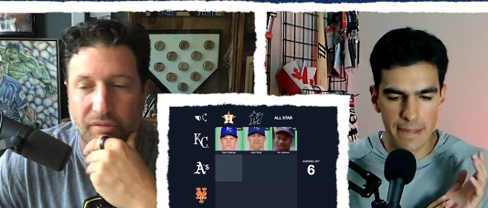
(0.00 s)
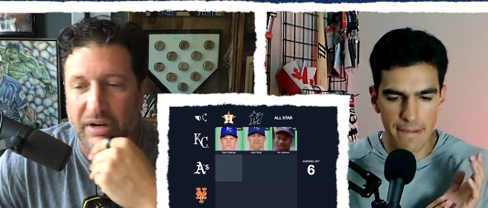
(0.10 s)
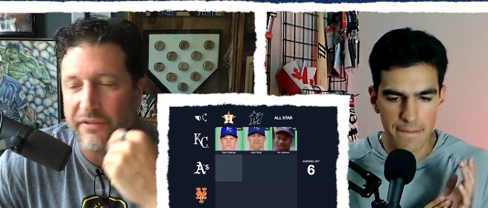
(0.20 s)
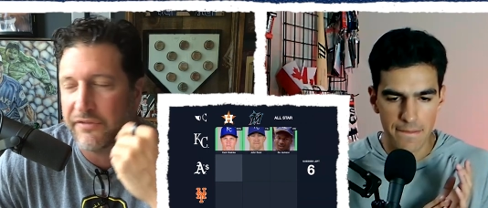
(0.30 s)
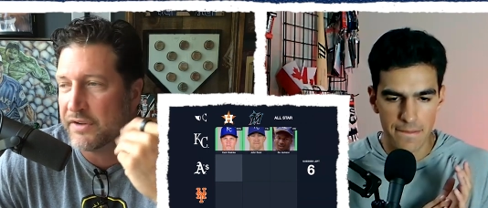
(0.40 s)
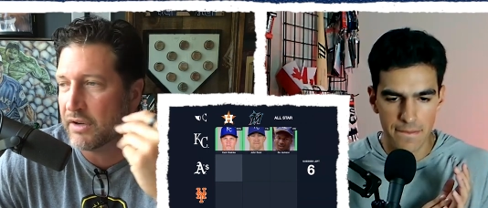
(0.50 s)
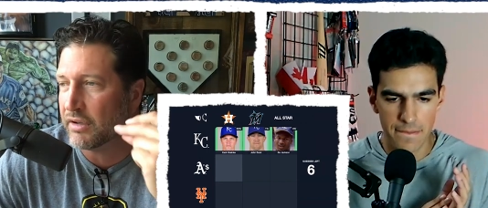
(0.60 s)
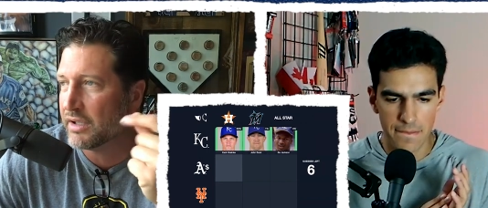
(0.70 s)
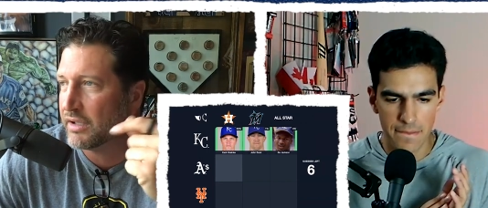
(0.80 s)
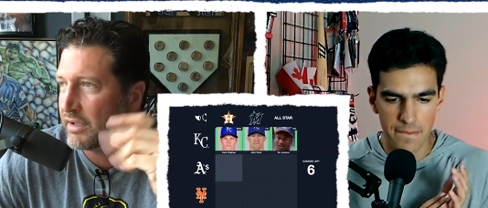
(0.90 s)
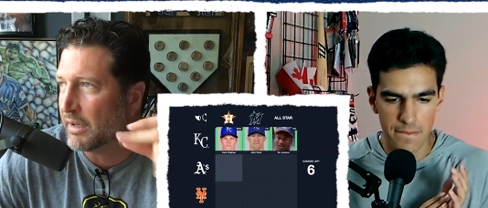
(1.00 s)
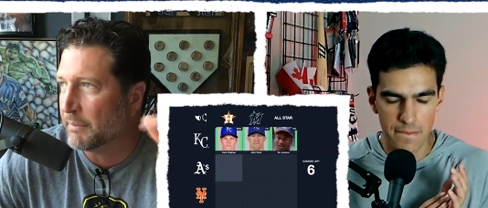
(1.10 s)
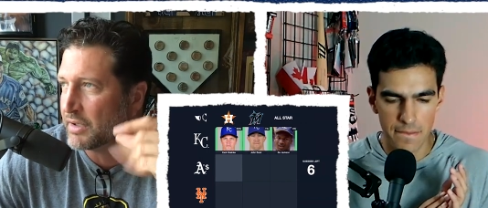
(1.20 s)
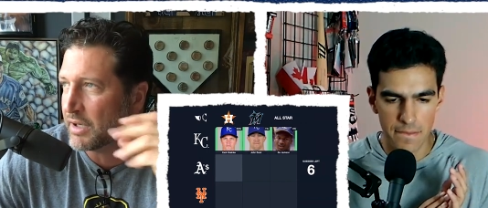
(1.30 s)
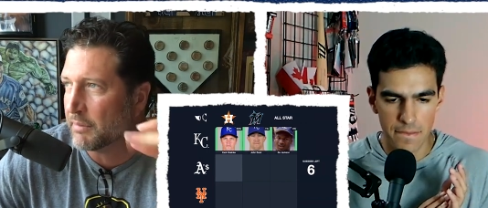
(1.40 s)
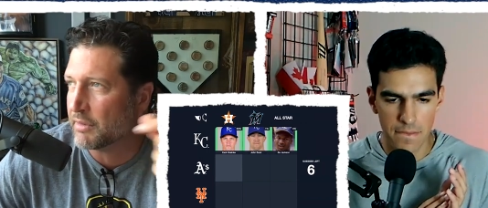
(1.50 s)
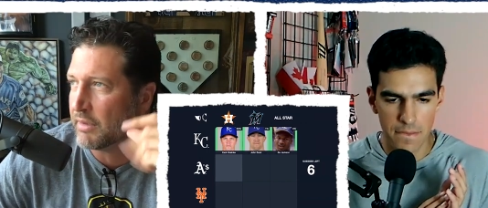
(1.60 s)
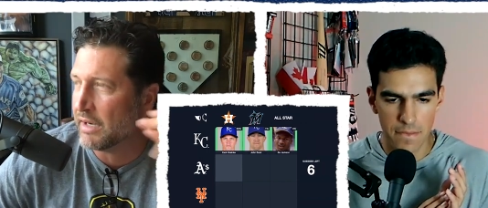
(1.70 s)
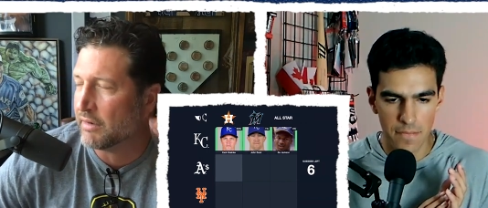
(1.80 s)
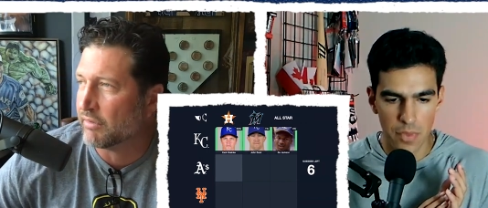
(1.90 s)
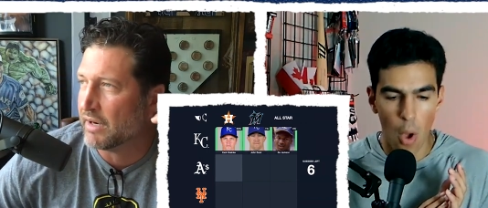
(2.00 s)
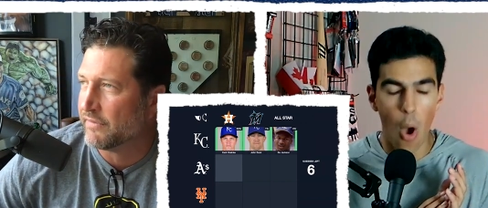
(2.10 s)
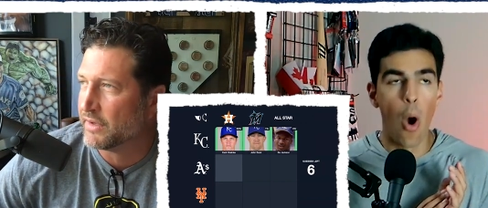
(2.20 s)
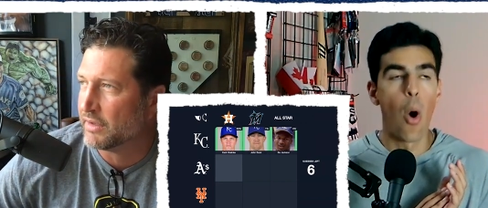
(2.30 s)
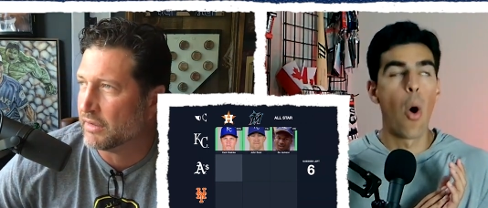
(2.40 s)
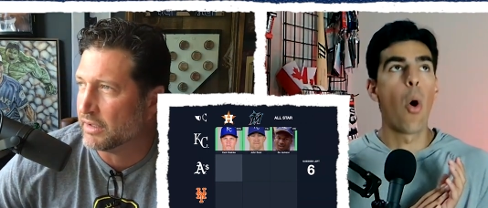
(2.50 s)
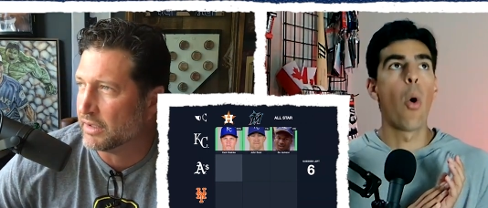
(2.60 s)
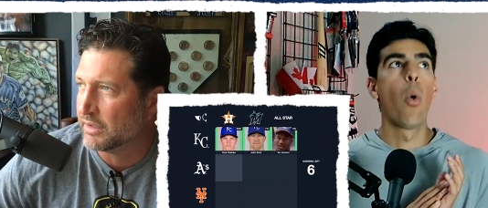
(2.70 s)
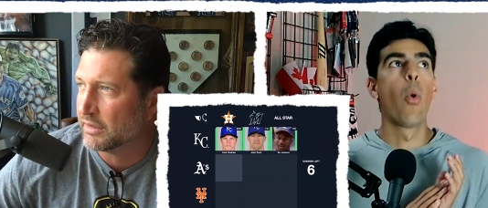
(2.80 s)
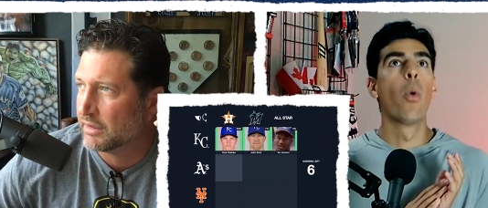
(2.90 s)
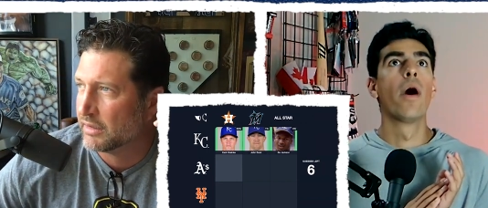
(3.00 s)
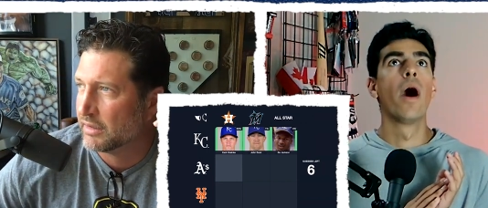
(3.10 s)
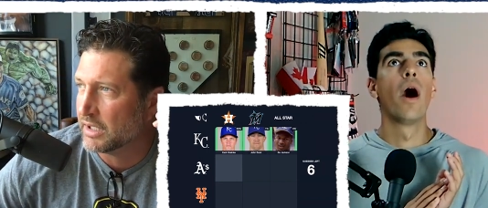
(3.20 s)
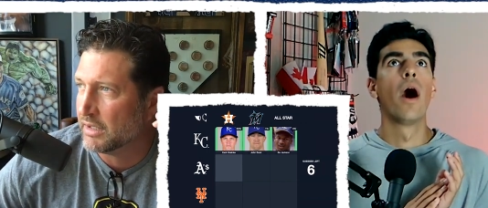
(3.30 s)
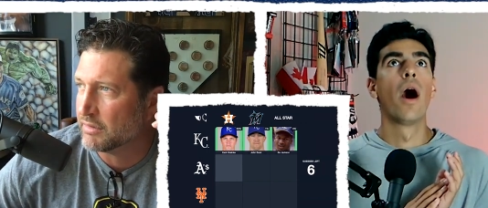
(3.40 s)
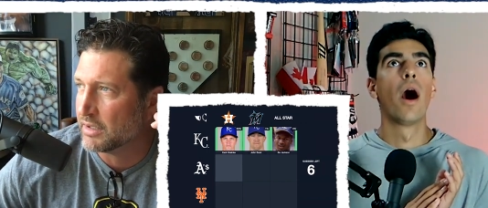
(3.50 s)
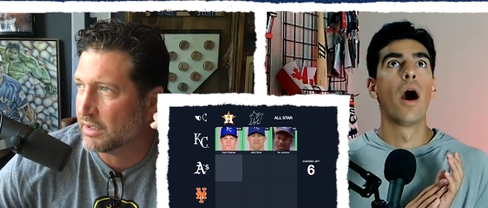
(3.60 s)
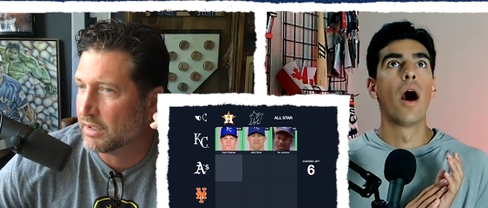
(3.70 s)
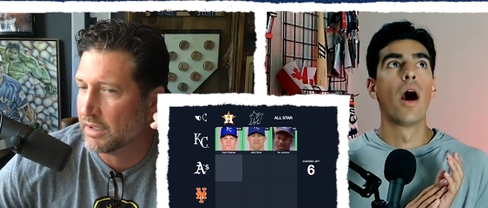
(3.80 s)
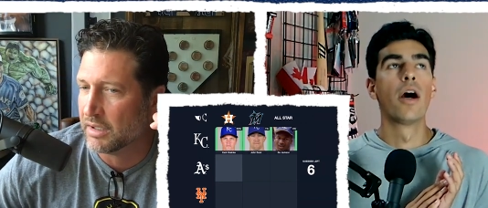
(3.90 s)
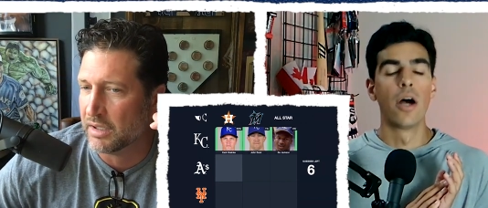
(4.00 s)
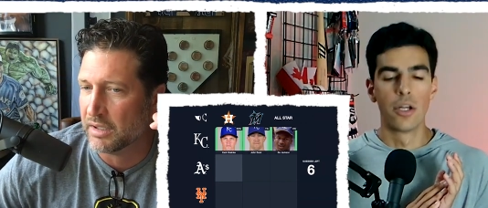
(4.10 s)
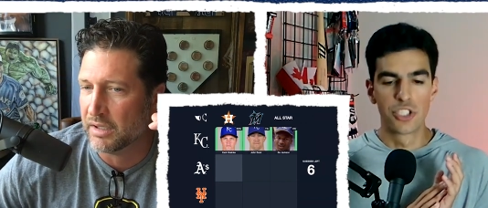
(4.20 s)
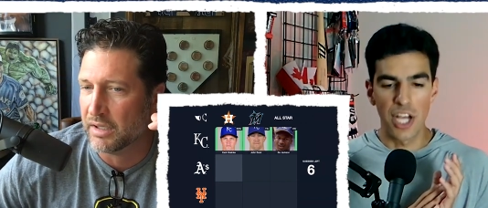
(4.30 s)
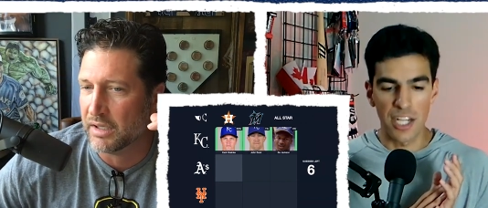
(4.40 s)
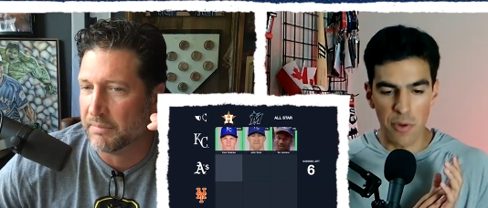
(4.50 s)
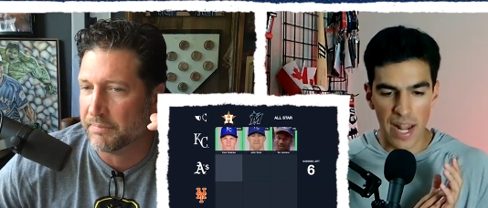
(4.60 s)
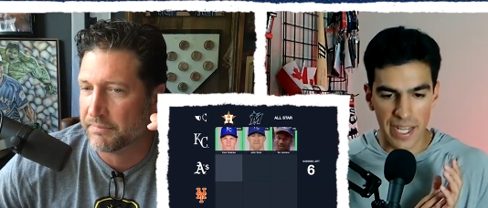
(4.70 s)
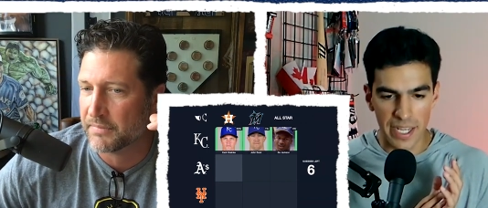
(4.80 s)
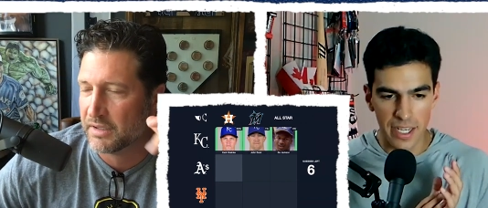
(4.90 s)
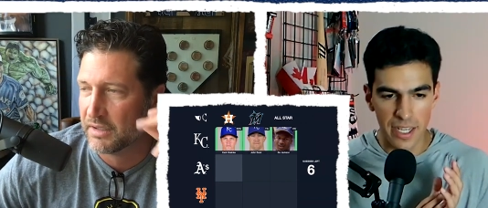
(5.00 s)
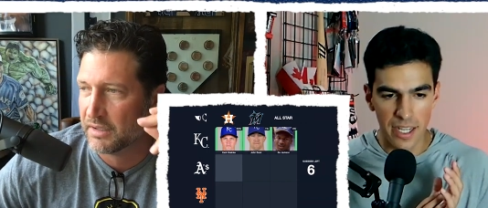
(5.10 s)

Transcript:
Speaker 1: The right fielder. Come to Ryan. The right fielder. Ooh. He was on uh, Josh uh, Reddick.